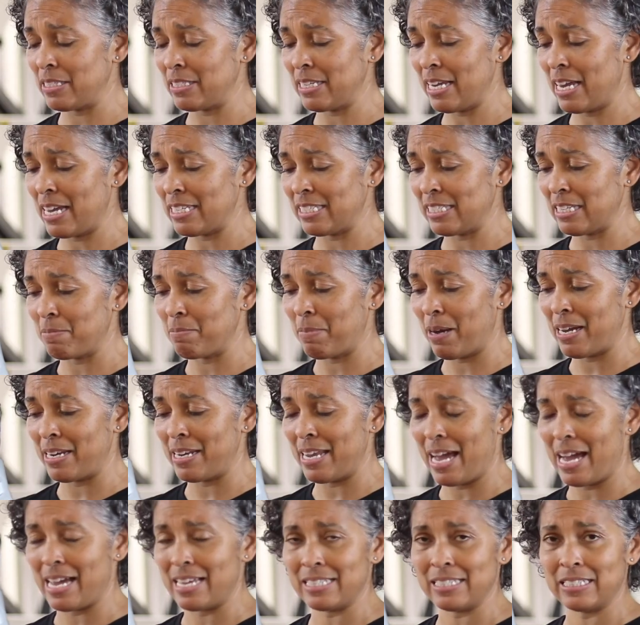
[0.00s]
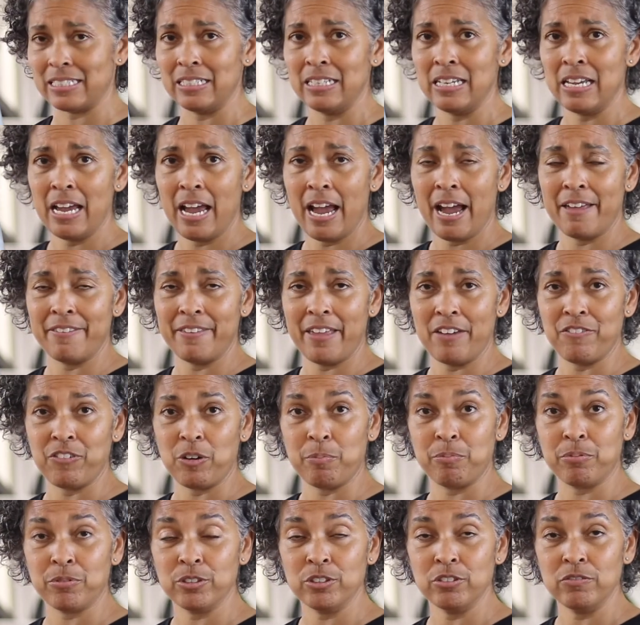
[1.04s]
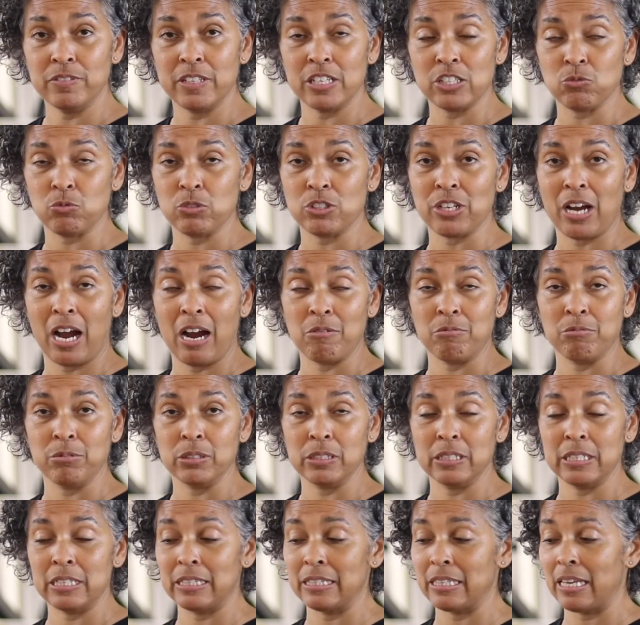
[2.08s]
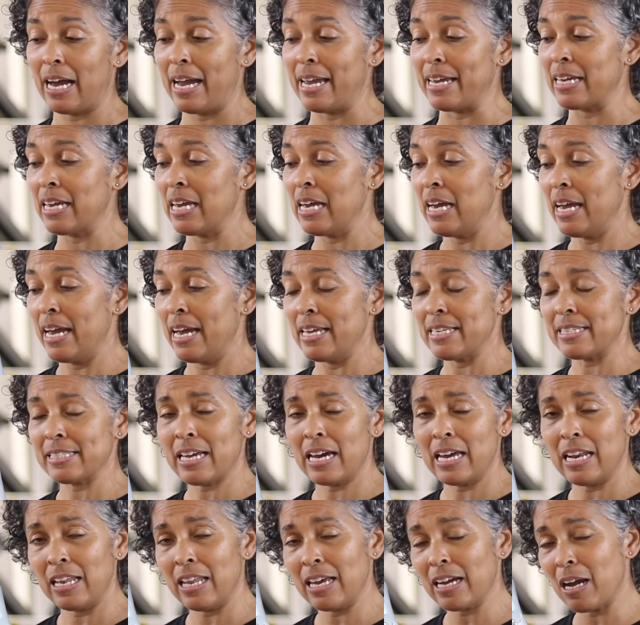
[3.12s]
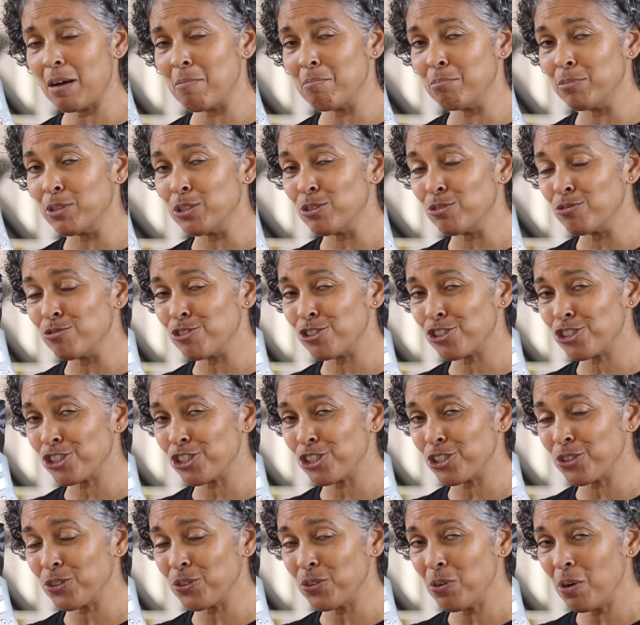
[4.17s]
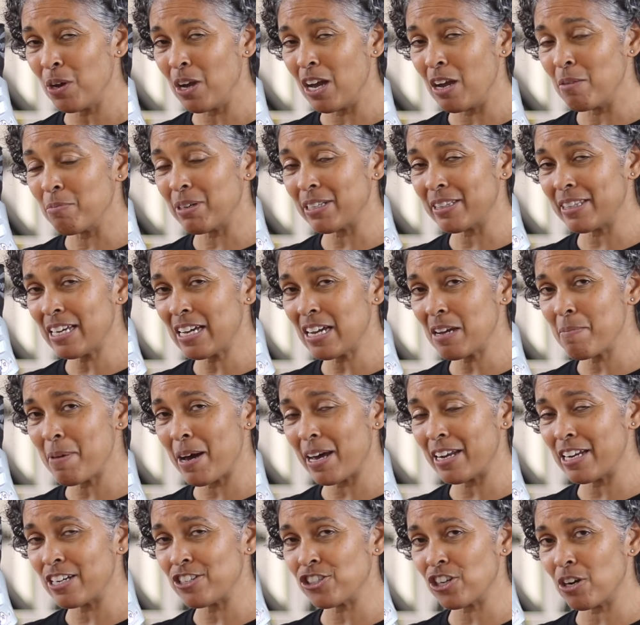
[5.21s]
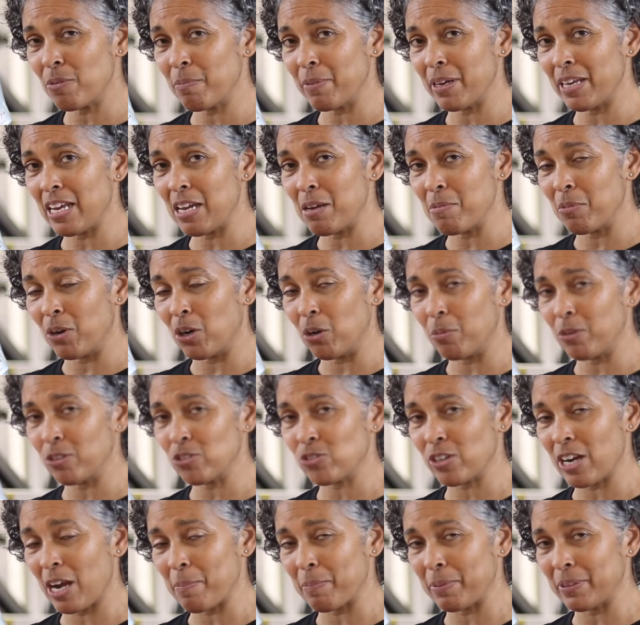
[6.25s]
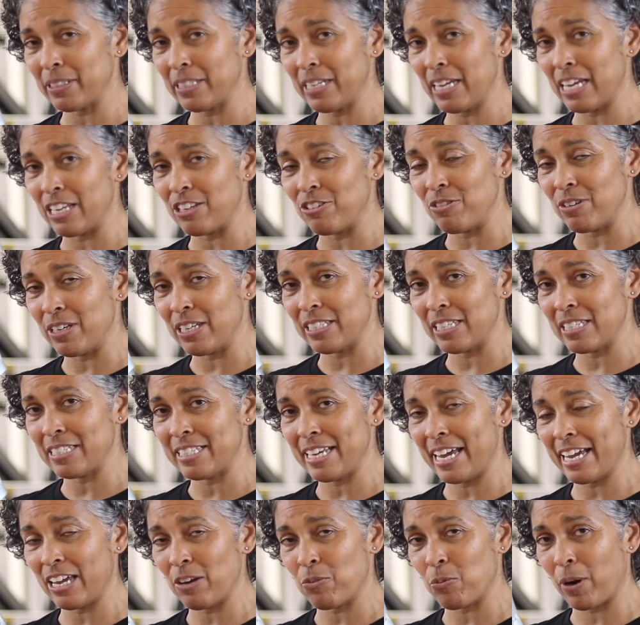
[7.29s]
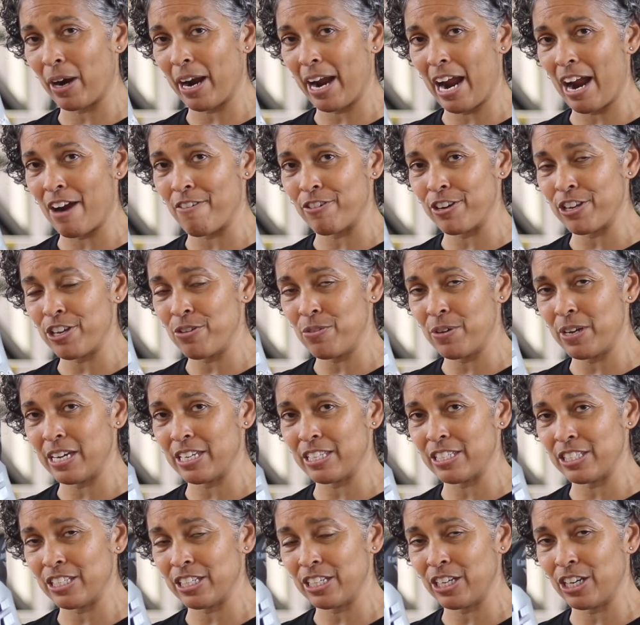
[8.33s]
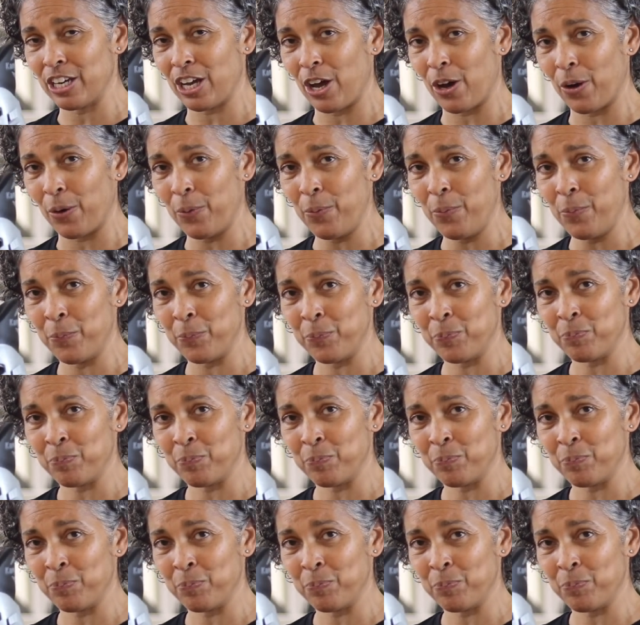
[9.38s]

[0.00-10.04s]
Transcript: tested by NASA and they've approved this, which I really like. It's kind of like a moon shoe, but think about it as your mini mobile trampoline. You get to take it wherever you get to go.